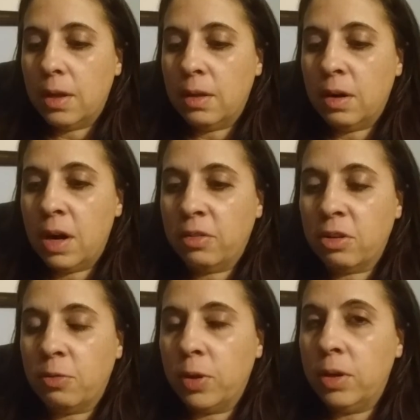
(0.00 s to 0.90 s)
Their higher
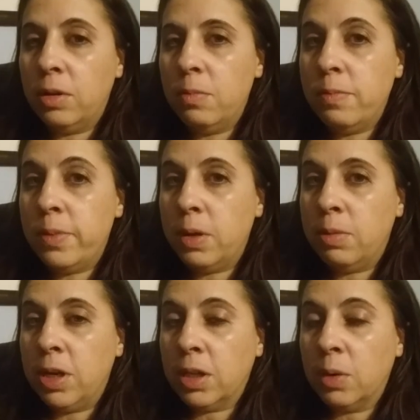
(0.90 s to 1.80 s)
self would be
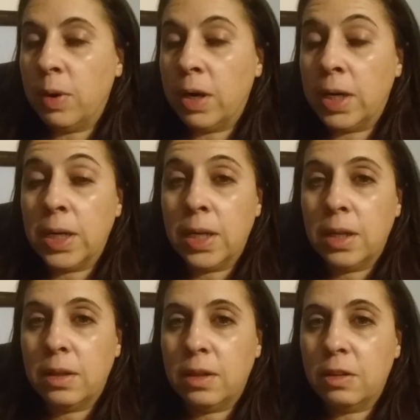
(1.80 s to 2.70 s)
immediately aware
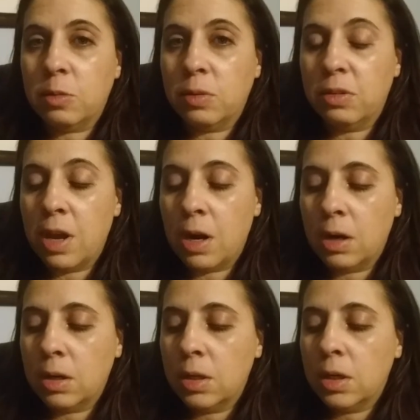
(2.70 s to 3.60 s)
that this was
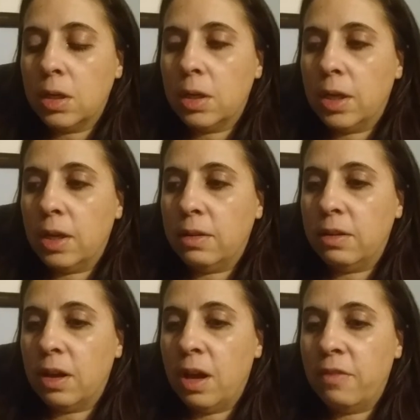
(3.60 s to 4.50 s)
there, and
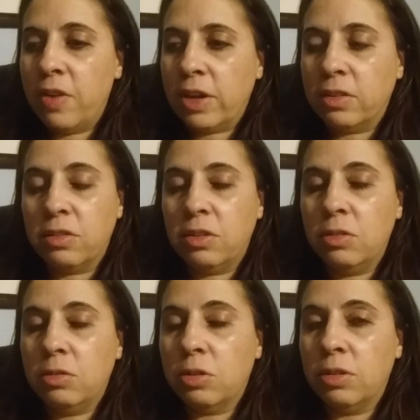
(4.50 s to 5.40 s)
have access
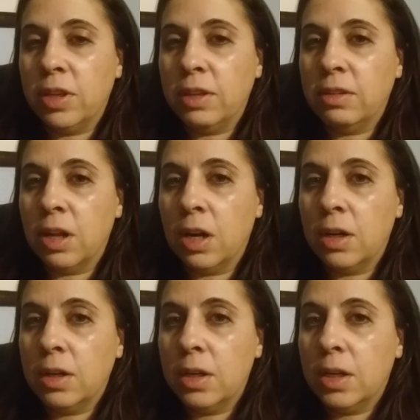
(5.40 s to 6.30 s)
to certain things
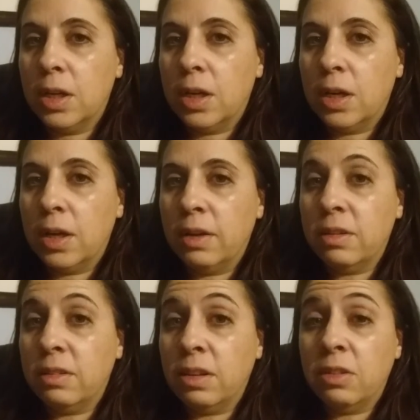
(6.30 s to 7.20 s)
there
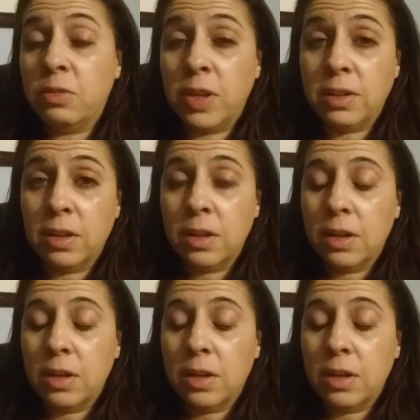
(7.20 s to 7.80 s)
as it sees fit.